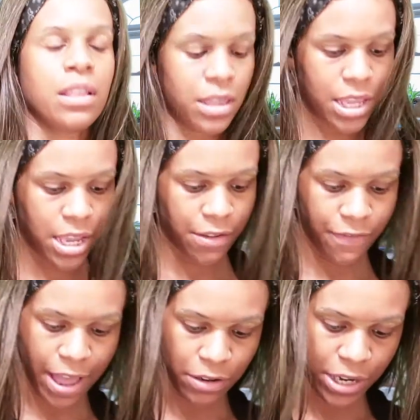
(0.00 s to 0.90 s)
the
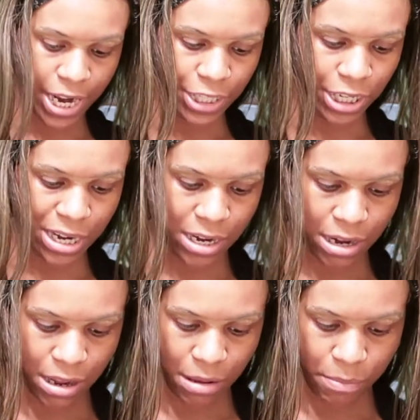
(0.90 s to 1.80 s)

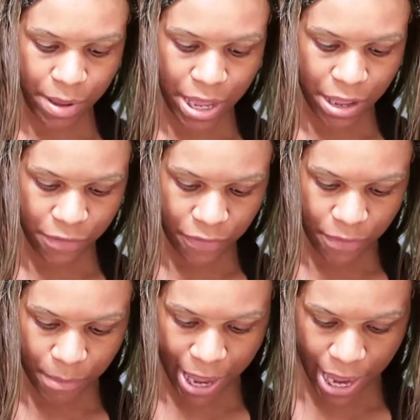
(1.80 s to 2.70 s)
foundation
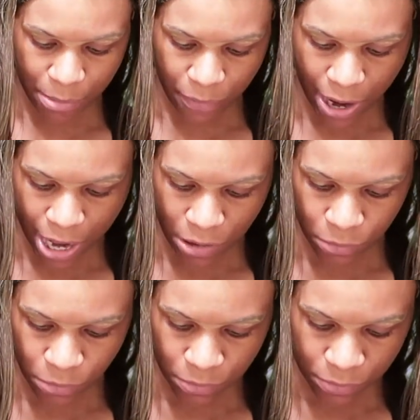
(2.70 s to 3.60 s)
above my
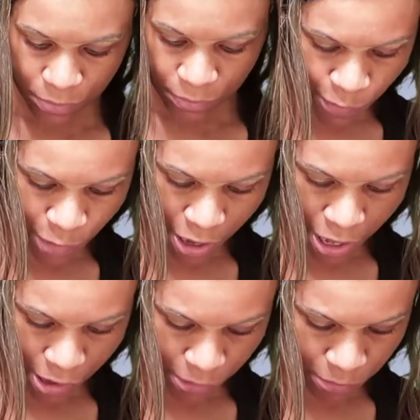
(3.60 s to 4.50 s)
eyebrow.
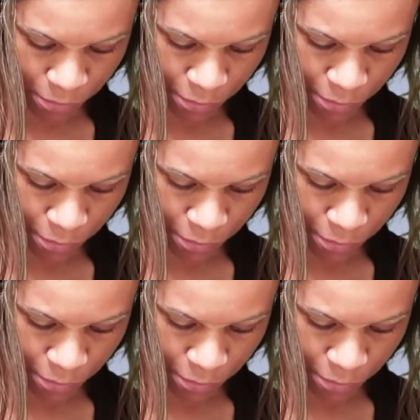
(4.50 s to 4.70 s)
Uh-oh.